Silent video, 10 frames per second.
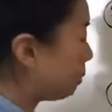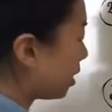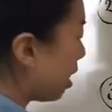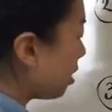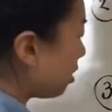
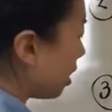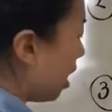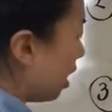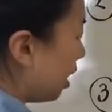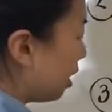x
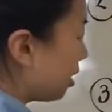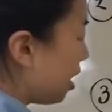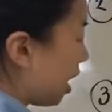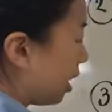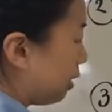is
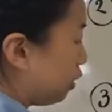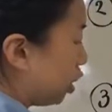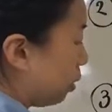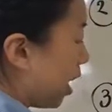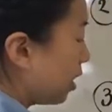negative
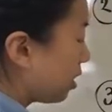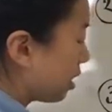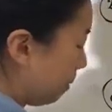two x.